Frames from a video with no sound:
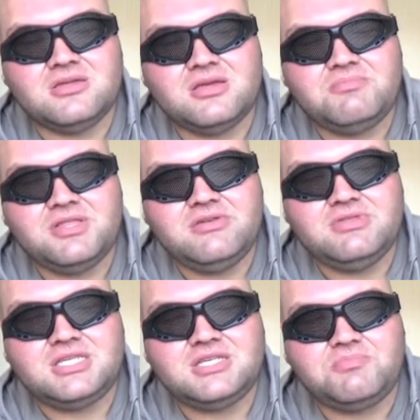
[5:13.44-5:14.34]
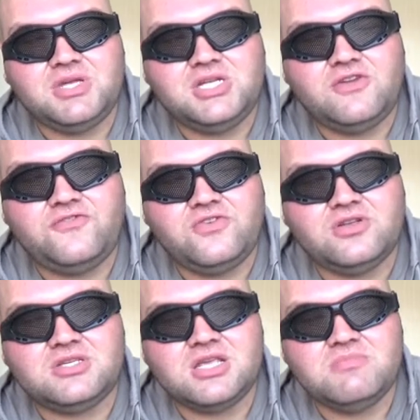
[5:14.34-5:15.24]
I believe this is a
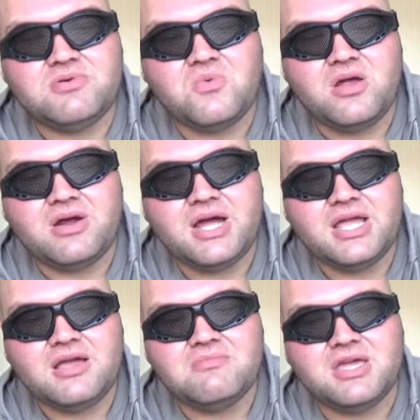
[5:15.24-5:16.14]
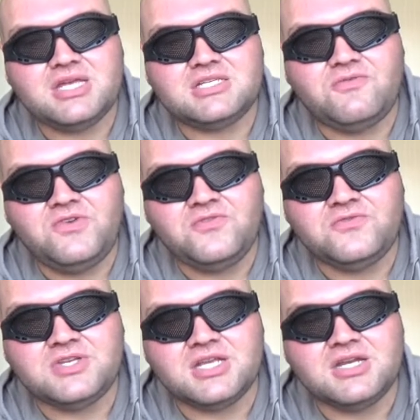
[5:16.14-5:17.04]
PG-13, but where I am, it's a
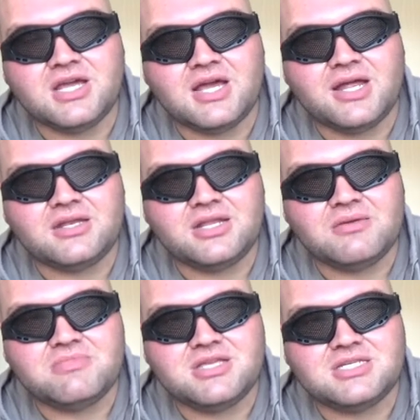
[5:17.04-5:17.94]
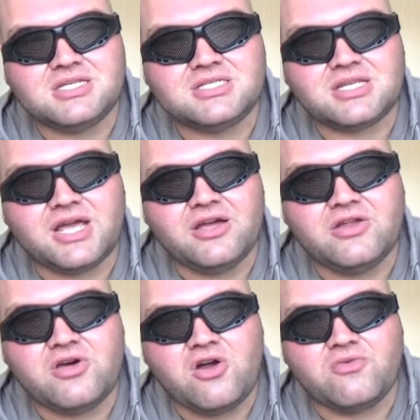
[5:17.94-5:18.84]
15, and that means it's like
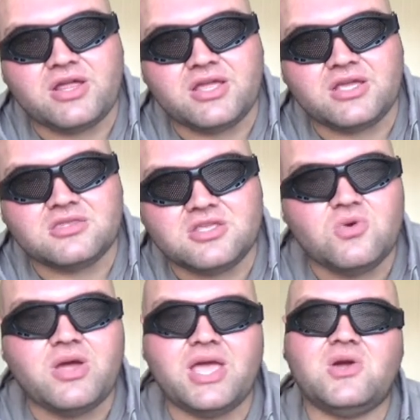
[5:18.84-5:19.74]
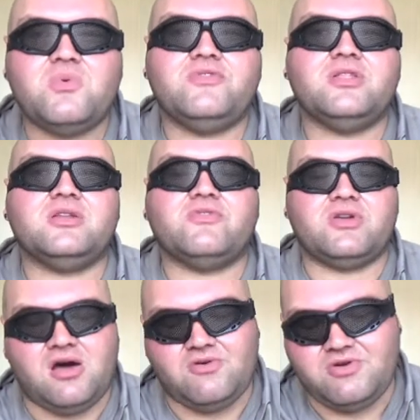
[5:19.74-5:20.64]
an R rating, the UK equivalent of
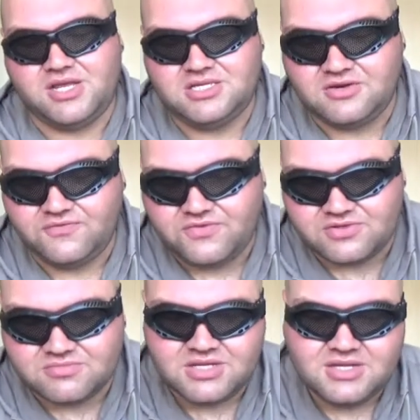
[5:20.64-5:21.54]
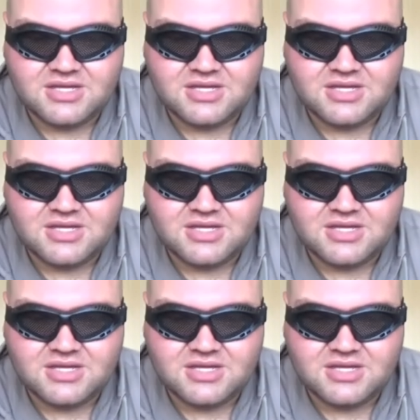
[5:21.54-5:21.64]
an R-rated film.